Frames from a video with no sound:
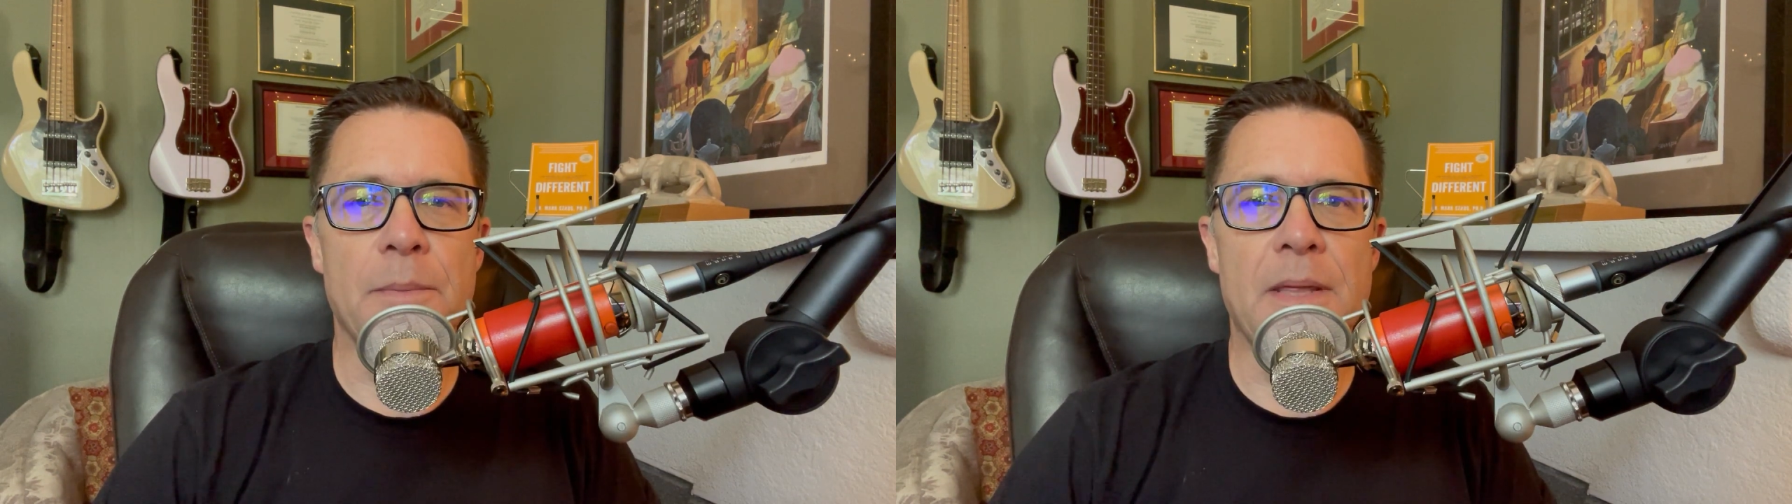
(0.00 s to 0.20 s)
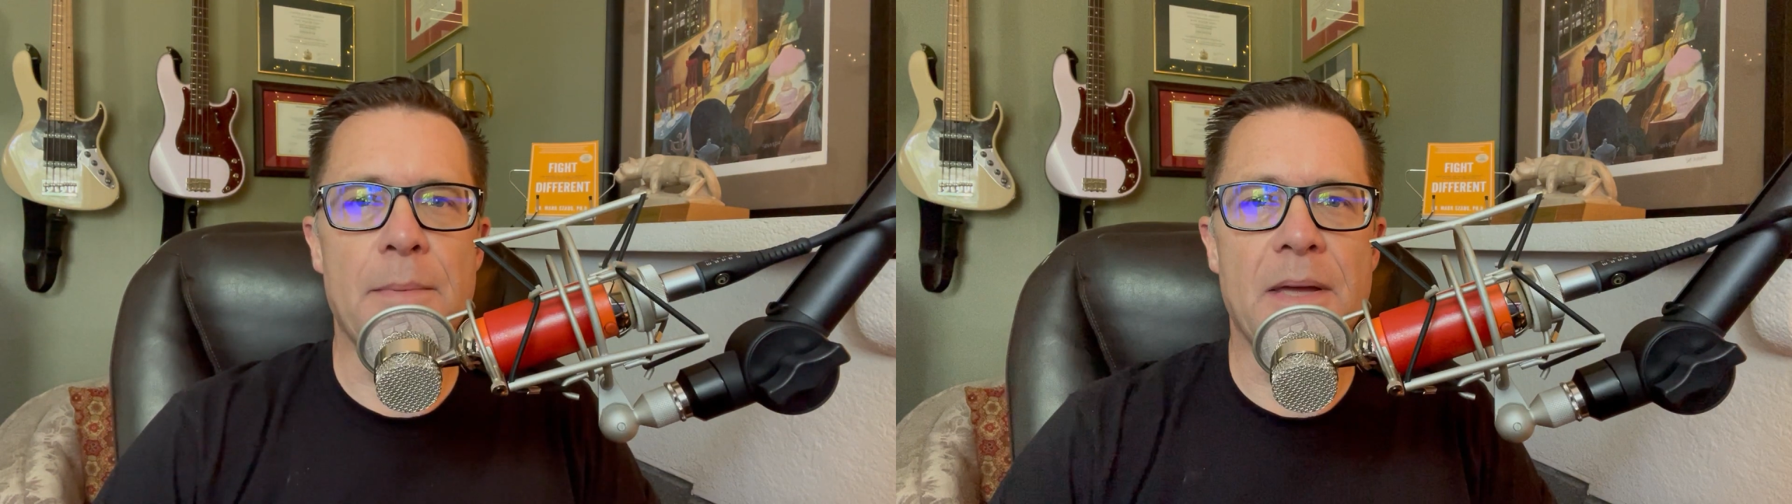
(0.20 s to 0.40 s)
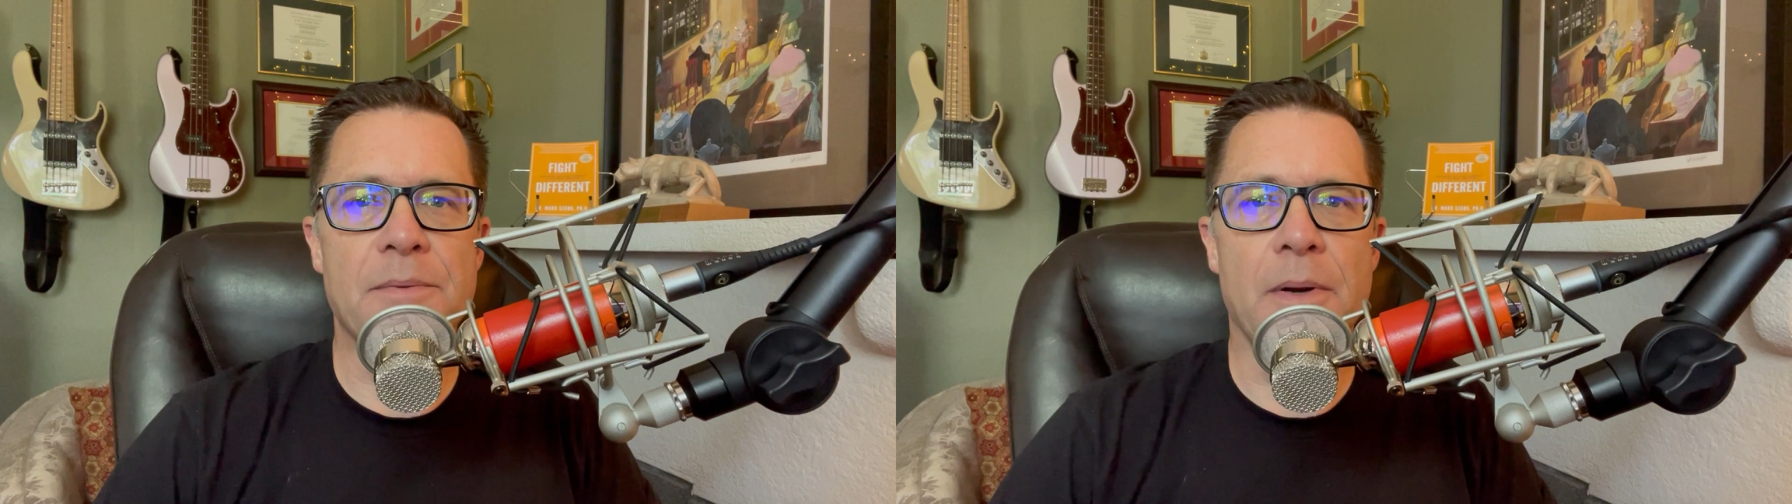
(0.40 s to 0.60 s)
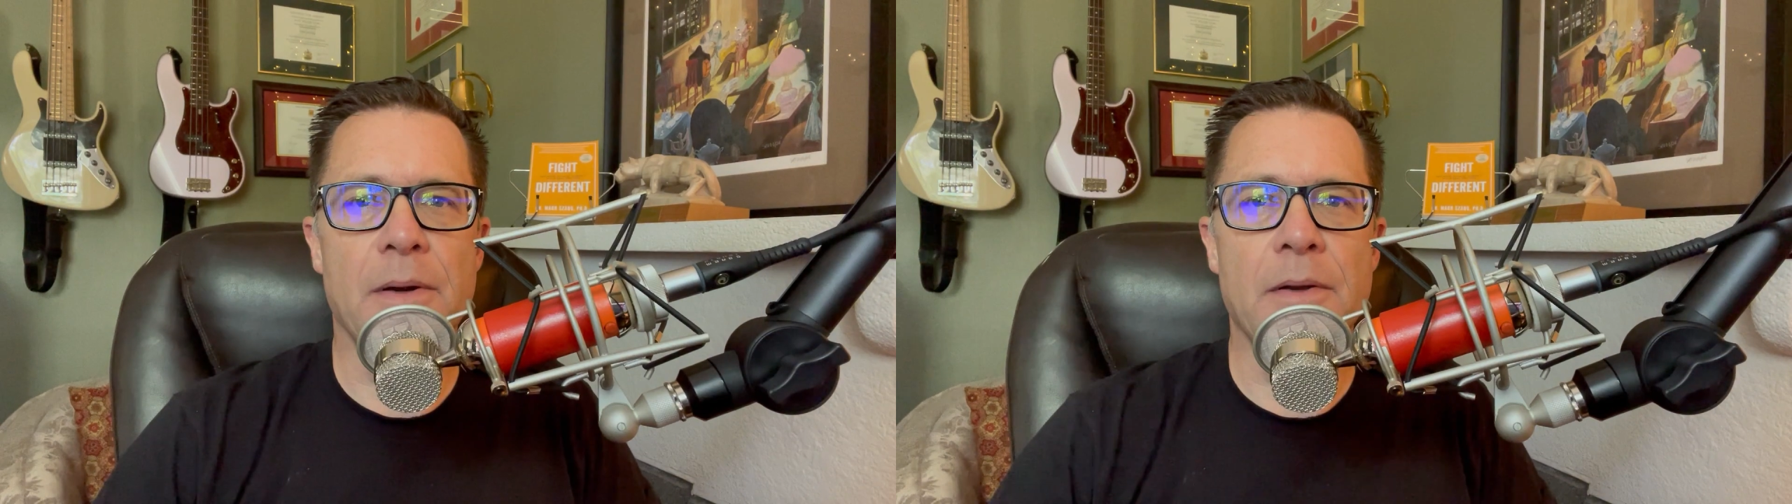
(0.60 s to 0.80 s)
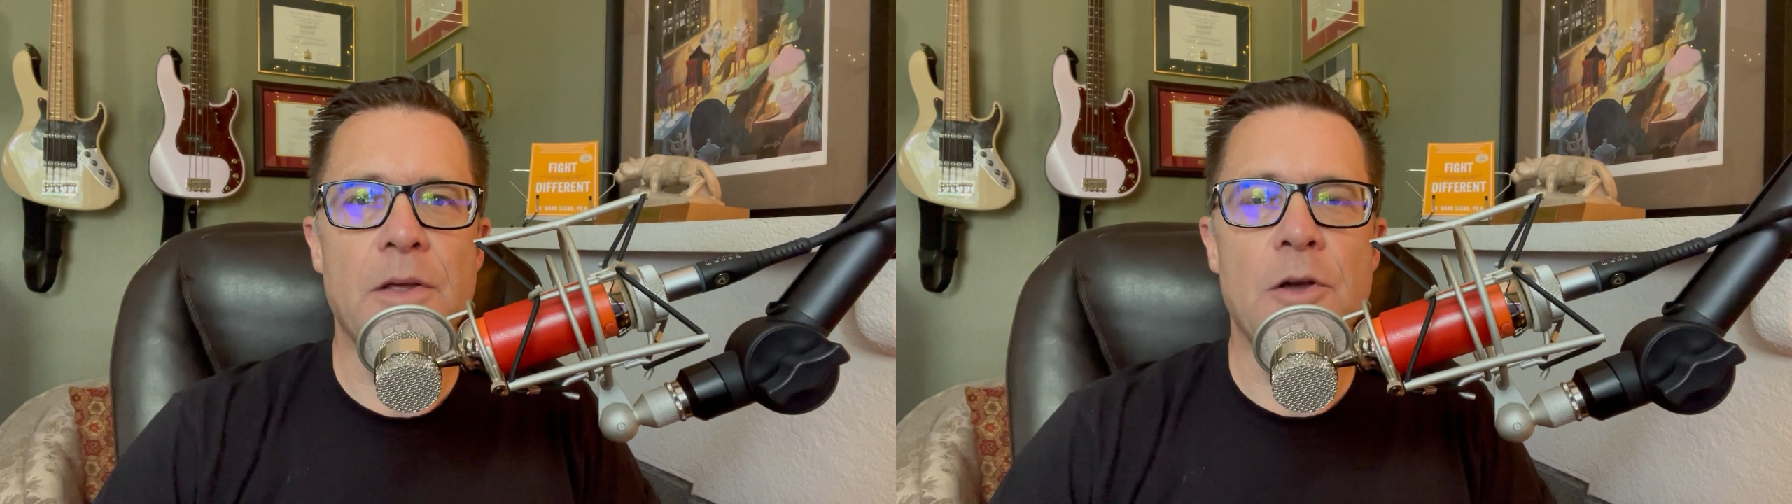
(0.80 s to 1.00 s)
be the best
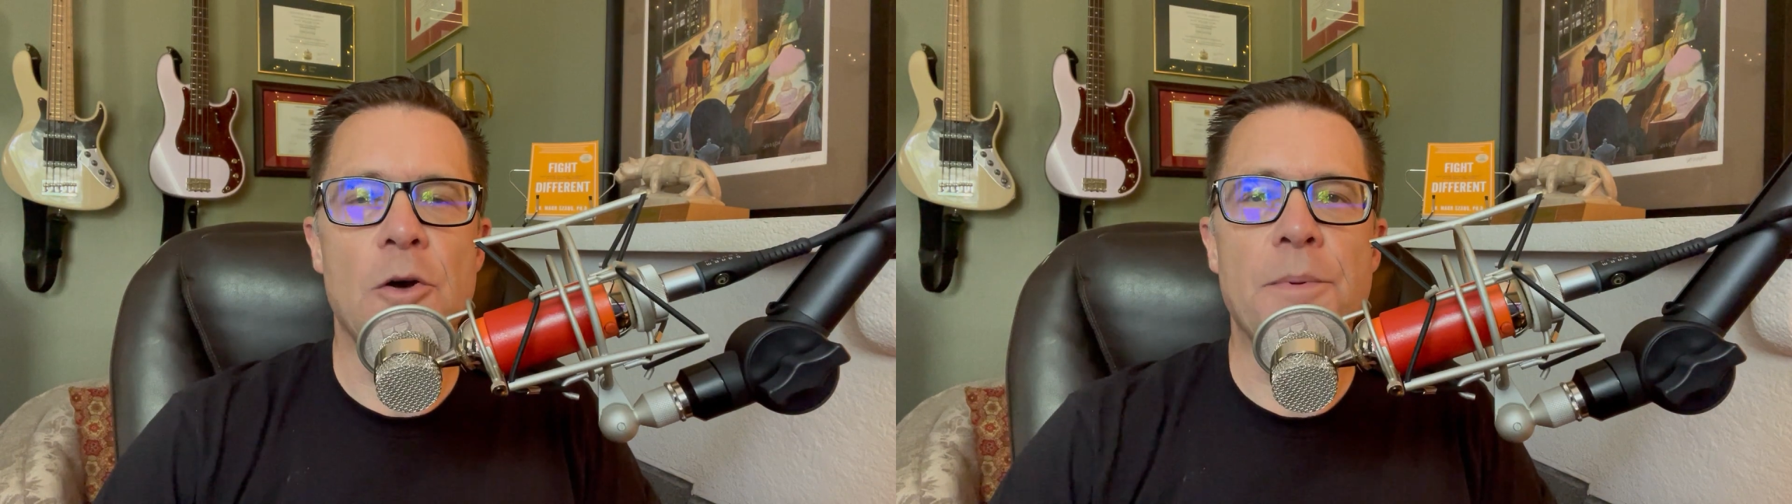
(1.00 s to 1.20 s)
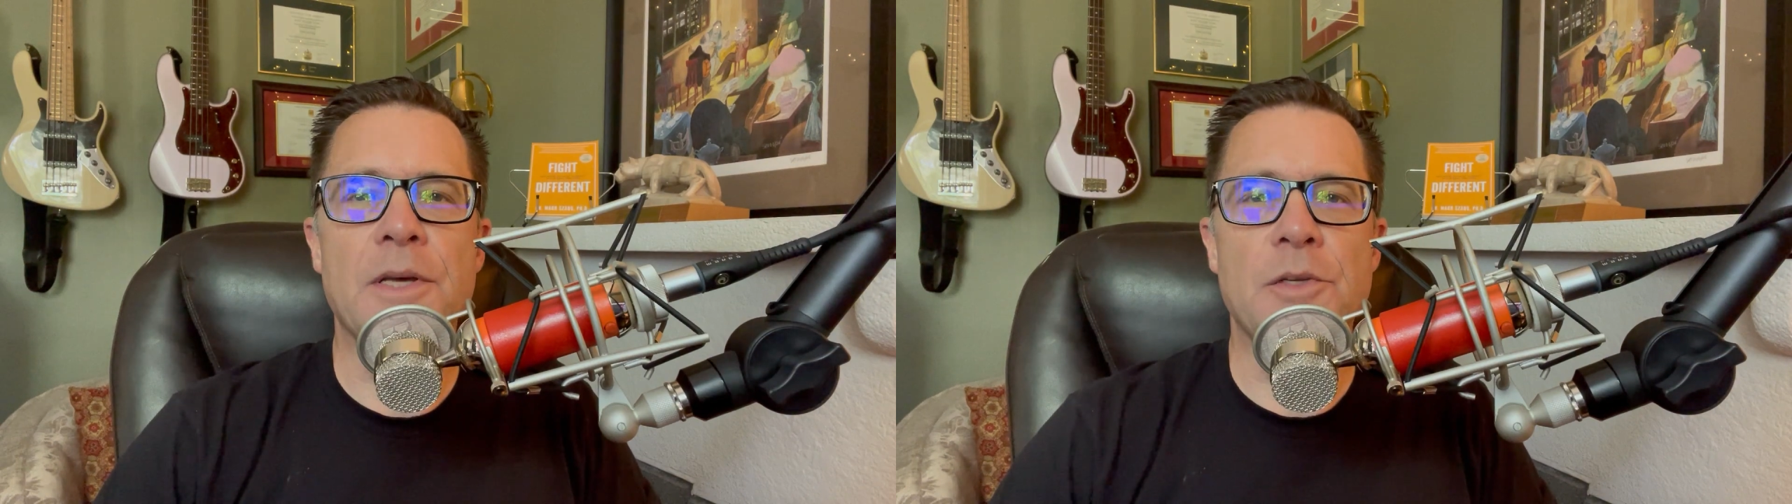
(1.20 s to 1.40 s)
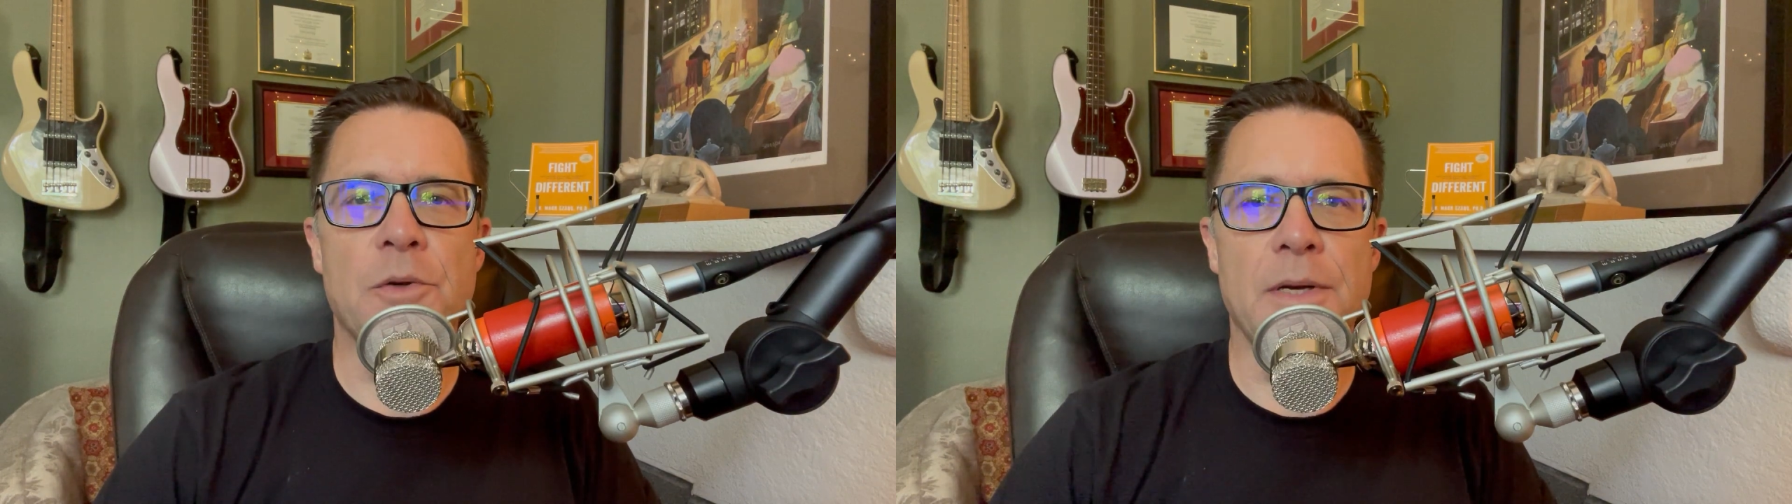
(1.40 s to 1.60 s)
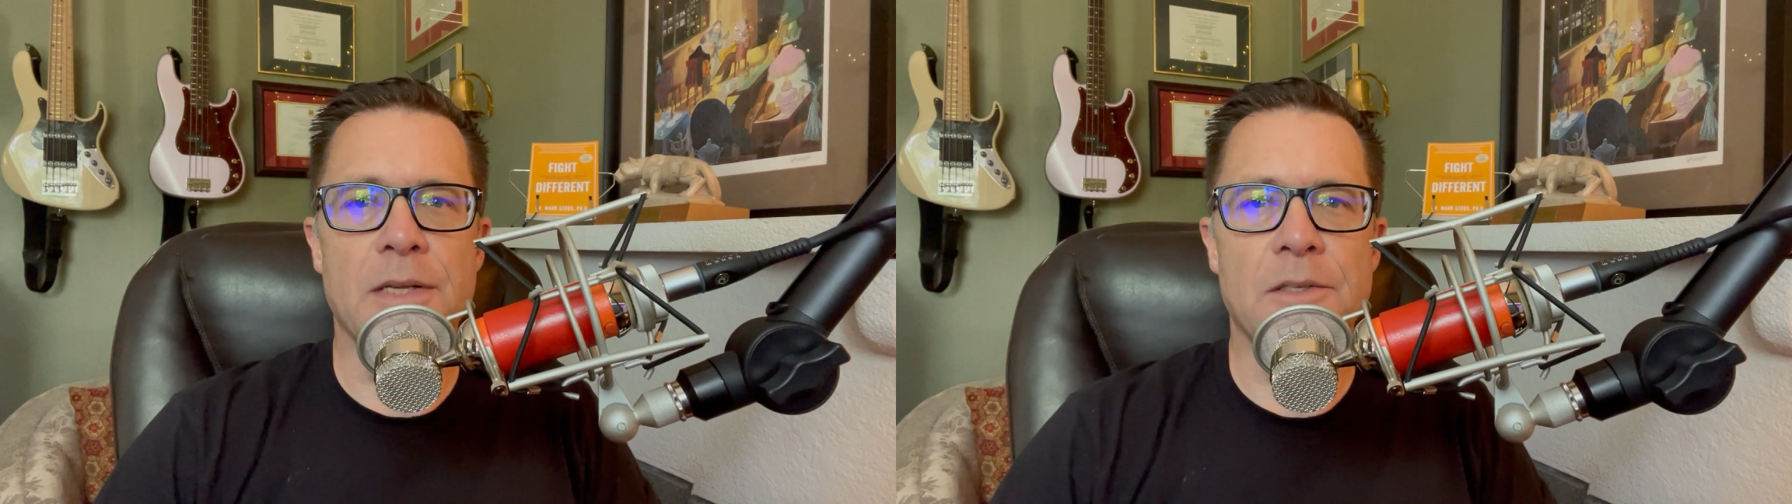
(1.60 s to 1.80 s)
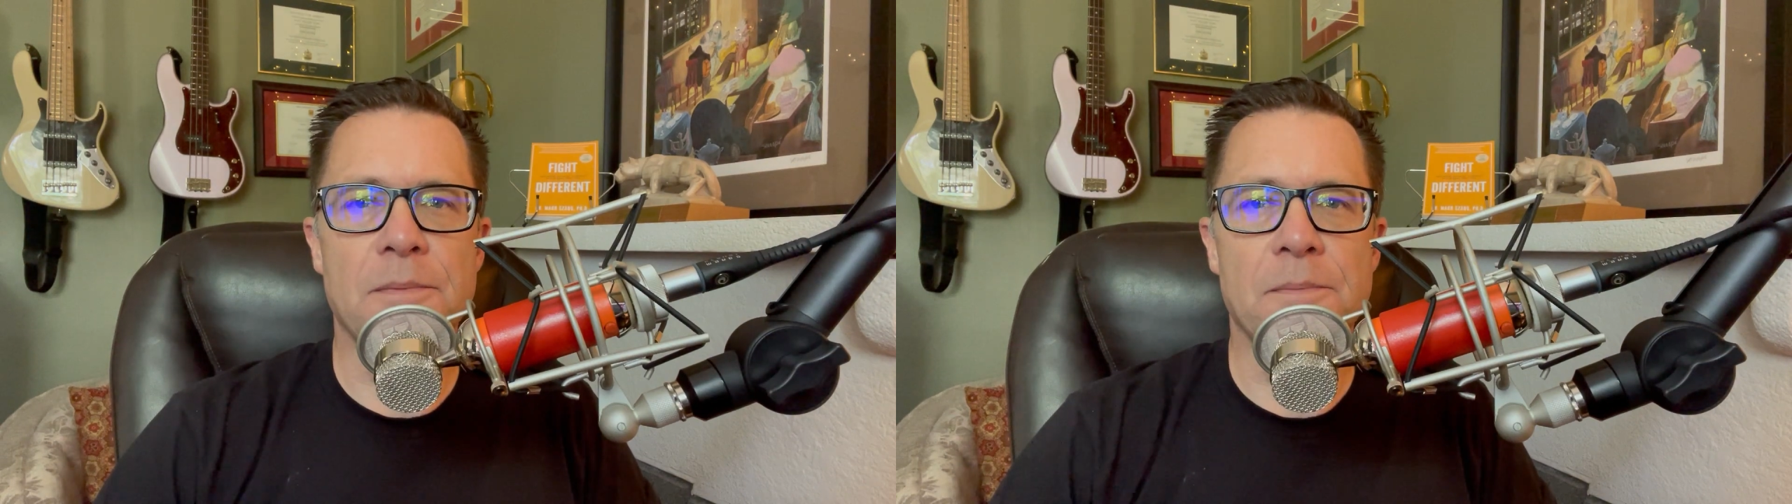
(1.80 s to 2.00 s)
part. Hope you can join
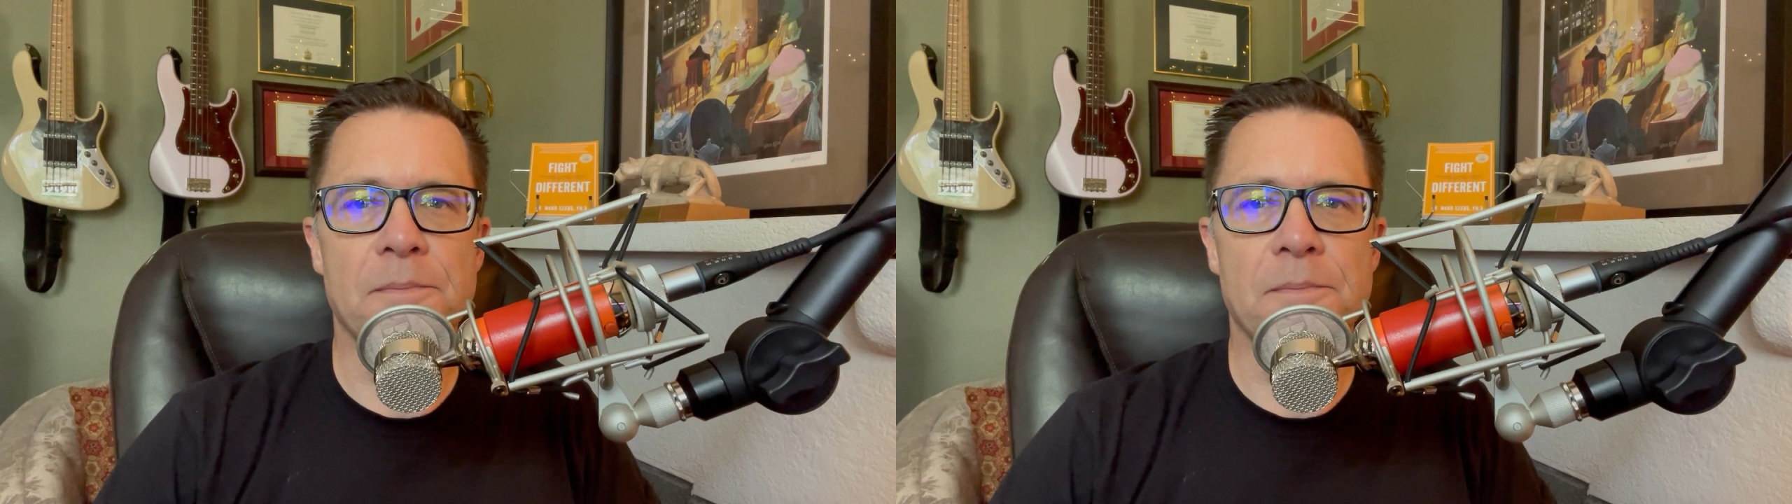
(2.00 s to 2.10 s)
us.